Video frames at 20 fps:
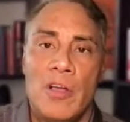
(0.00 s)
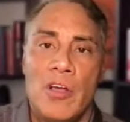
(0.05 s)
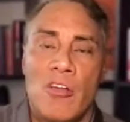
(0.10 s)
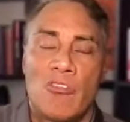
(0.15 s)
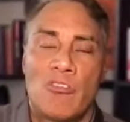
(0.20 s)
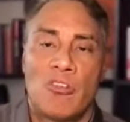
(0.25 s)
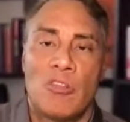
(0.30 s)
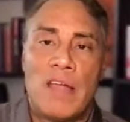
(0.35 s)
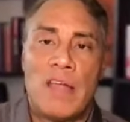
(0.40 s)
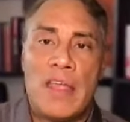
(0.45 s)

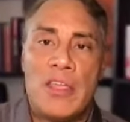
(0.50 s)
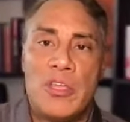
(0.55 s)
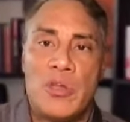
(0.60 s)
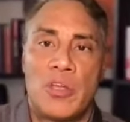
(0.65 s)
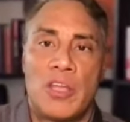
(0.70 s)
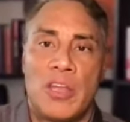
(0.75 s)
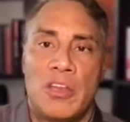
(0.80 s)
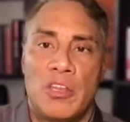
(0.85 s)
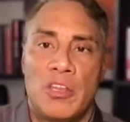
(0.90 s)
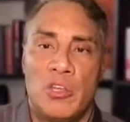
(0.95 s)
so that you
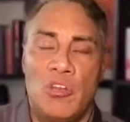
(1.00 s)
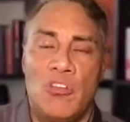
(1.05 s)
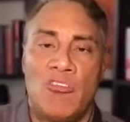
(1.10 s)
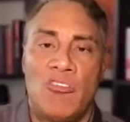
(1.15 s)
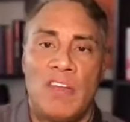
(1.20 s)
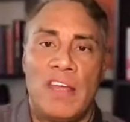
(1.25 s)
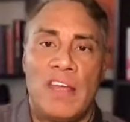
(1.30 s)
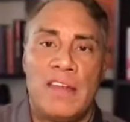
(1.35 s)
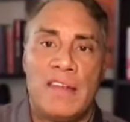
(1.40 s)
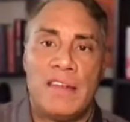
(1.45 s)
can use
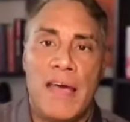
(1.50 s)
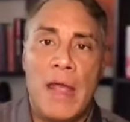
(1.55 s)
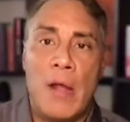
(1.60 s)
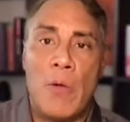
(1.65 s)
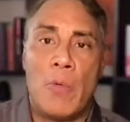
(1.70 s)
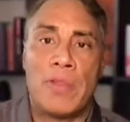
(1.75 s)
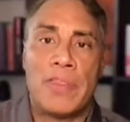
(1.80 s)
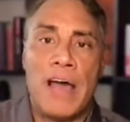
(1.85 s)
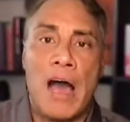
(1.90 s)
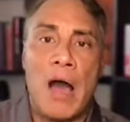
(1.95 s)
it at
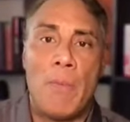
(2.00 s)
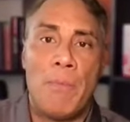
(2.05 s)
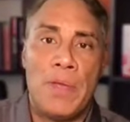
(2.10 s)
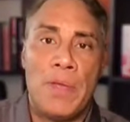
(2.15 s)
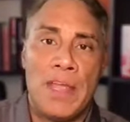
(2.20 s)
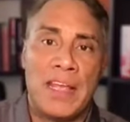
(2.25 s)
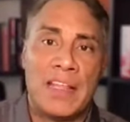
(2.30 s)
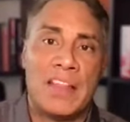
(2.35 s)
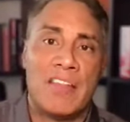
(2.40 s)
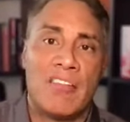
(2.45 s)
night without
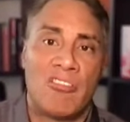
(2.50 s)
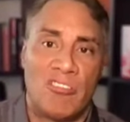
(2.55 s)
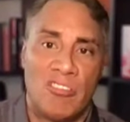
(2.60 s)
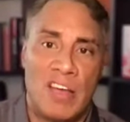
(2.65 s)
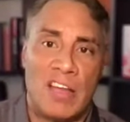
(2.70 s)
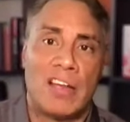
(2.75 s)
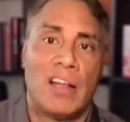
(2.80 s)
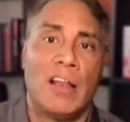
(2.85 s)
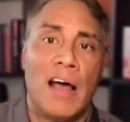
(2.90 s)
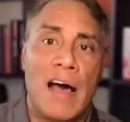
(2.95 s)
being in the
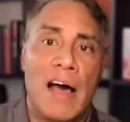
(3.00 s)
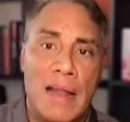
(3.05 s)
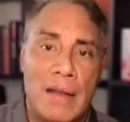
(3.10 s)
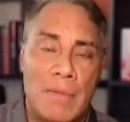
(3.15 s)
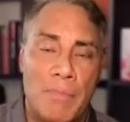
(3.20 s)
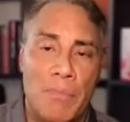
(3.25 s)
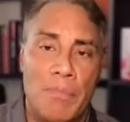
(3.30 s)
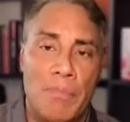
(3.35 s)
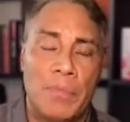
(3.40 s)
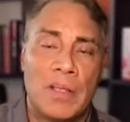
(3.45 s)
sun a
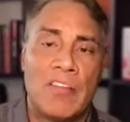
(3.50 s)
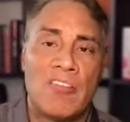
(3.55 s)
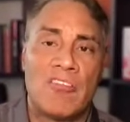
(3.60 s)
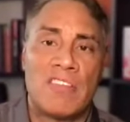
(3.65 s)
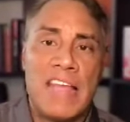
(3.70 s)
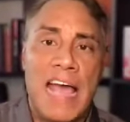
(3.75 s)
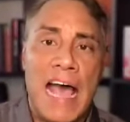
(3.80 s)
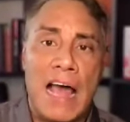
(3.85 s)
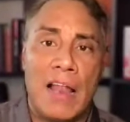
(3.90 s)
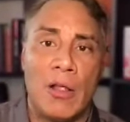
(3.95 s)
lot because
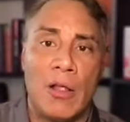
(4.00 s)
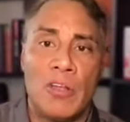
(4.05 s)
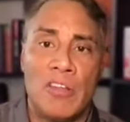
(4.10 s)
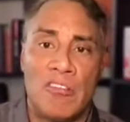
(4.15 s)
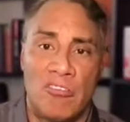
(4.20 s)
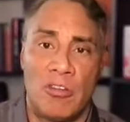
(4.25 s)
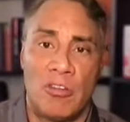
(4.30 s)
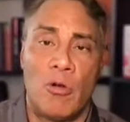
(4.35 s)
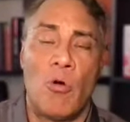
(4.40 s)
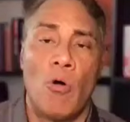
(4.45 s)
tallow
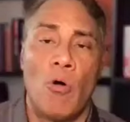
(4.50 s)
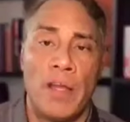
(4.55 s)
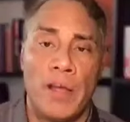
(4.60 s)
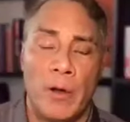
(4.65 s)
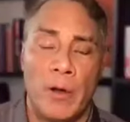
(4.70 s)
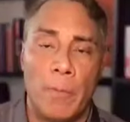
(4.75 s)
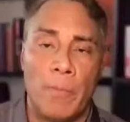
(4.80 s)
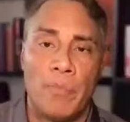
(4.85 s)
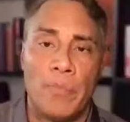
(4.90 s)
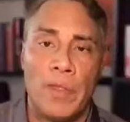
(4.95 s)
is an
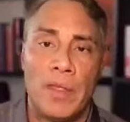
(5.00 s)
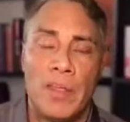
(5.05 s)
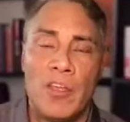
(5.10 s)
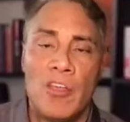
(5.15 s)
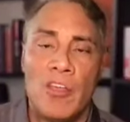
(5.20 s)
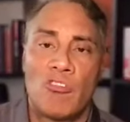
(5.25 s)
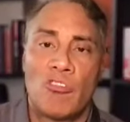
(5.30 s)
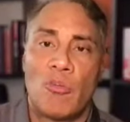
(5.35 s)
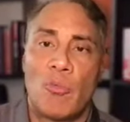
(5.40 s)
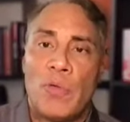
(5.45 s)
oil.
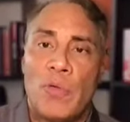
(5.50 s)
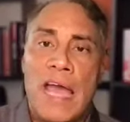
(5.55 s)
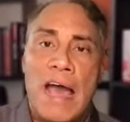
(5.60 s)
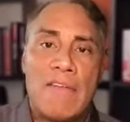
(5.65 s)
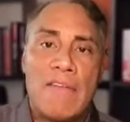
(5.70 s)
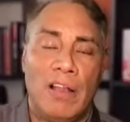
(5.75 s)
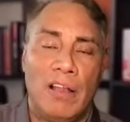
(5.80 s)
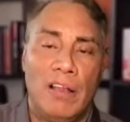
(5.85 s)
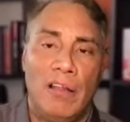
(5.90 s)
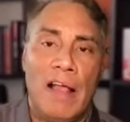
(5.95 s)
So if we
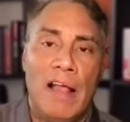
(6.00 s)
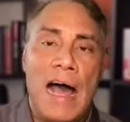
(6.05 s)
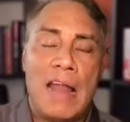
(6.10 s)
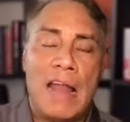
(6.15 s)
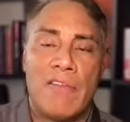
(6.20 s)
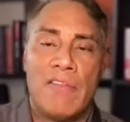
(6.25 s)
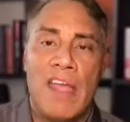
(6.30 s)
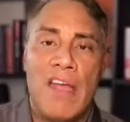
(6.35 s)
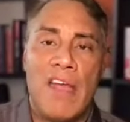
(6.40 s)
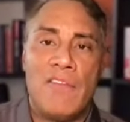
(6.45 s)
have a lot
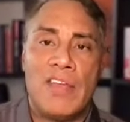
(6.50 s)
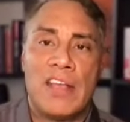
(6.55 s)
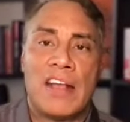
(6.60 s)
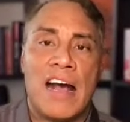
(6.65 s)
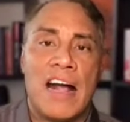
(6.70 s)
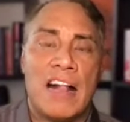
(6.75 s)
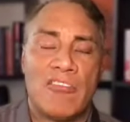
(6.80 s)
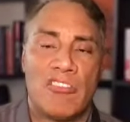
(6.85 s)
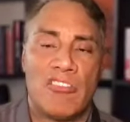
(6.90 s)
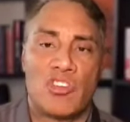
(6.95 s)
of heavy
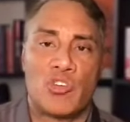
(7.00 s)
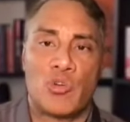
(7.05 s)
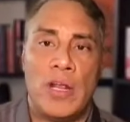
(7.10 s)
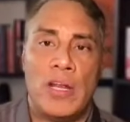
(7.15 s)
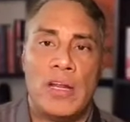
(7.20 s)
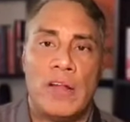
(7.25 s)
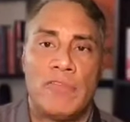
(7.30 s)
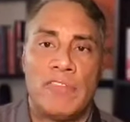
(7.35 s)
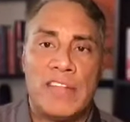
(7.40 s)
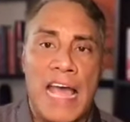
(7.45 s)

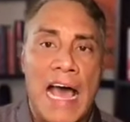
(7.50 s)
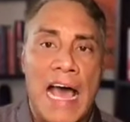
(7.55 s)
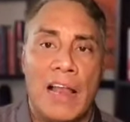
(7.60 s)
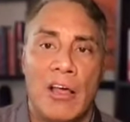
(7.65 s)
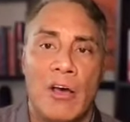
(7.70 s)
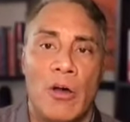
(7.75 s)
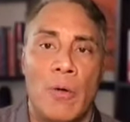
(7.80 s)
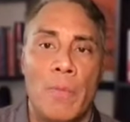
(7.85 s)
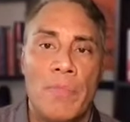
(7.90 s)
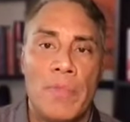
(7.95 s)
concentrate of
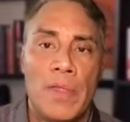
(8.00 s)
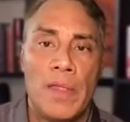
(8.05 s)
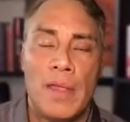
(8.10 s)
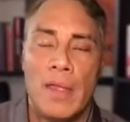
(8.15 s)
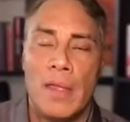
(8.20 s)
tallow,